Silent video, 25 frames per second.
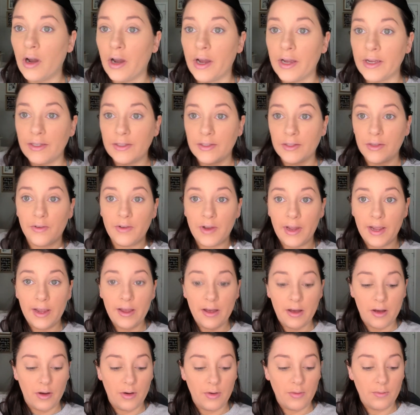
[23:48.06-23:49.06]
All right, so
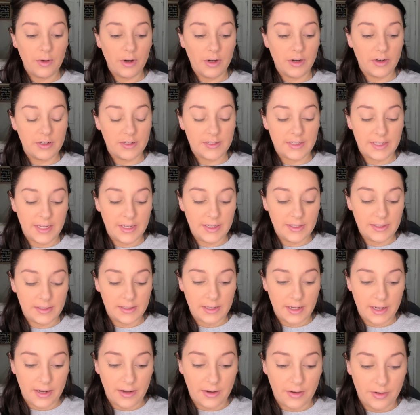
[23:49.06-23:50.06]
now we're gonna test
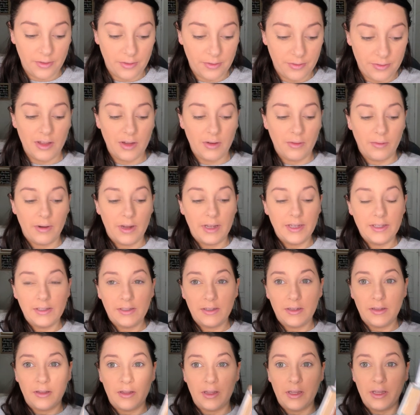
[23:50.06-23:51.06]
out the rest
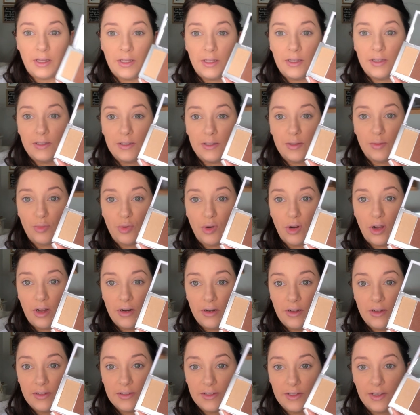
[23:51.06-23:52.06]
of these
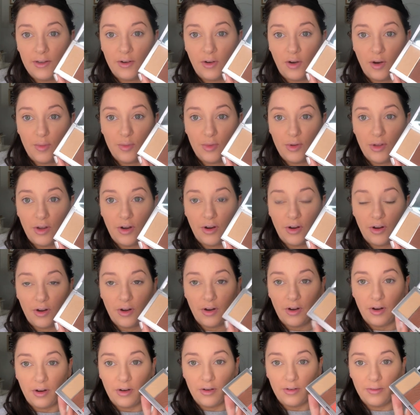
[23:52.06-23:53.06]
products in our
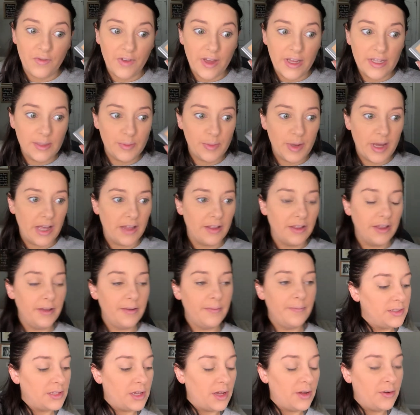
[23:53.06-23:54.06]
PUR Face Palette.
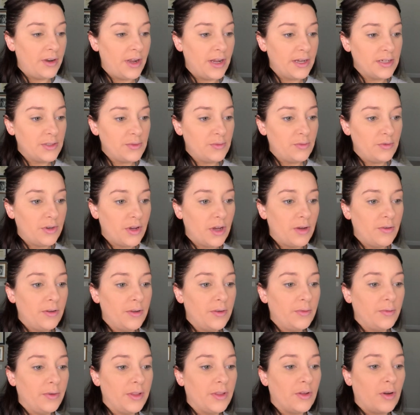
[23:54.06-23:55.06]
So next we'll go
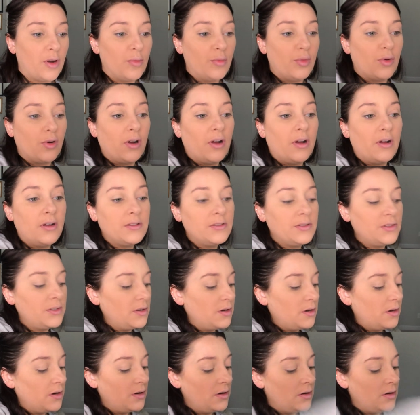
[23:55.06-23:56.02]
in with our bronzer.